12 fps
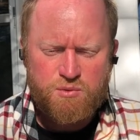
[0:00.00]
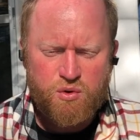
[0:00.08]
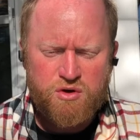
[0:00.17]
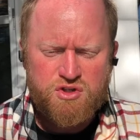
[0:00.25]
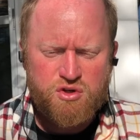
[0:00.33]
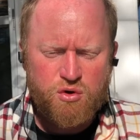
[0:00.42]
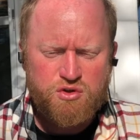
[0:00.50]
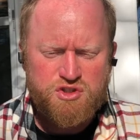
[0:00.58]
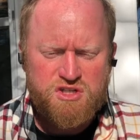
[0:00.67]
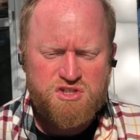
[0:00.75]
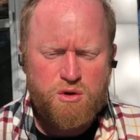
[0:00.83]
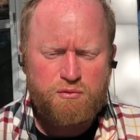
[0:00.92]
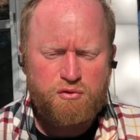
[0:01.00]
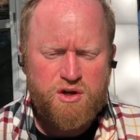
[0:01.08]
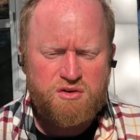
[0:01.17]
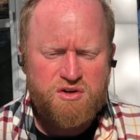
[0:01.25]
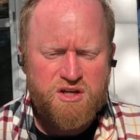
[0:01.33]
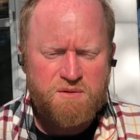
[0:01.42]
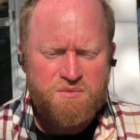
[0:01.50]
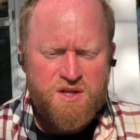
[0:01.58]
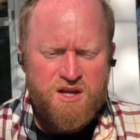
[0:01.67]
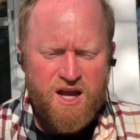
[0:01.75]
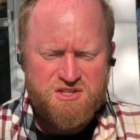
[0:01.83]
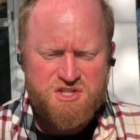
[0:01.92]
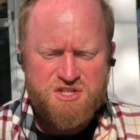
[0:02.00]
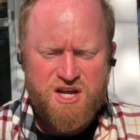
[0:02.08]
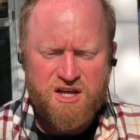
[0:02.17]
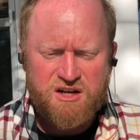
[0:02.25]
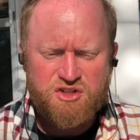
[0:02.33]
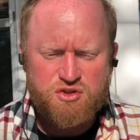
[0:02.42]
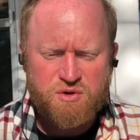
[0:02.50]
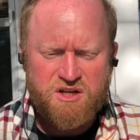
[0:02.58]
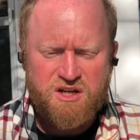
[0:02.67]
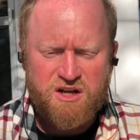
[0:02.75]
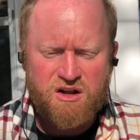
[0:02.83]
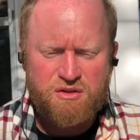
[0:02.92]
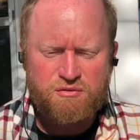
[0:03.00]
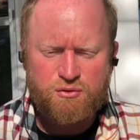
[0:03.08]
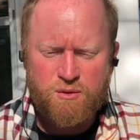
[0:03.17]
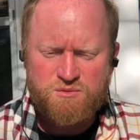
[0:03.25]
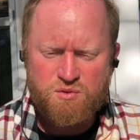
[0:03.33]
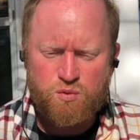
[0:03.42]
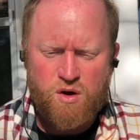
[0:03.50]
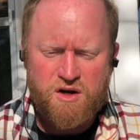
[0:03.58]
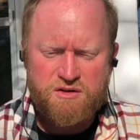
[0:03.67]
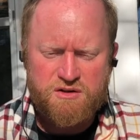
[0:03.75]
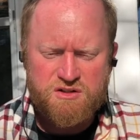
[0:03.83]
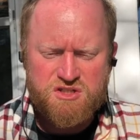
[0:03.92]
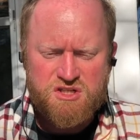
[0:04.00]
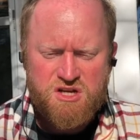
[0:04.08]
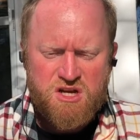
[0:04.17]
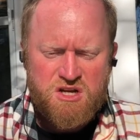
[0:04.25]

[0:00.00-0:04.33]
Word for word: nor indulging so freely as the second in drinking and other forms of wantonness,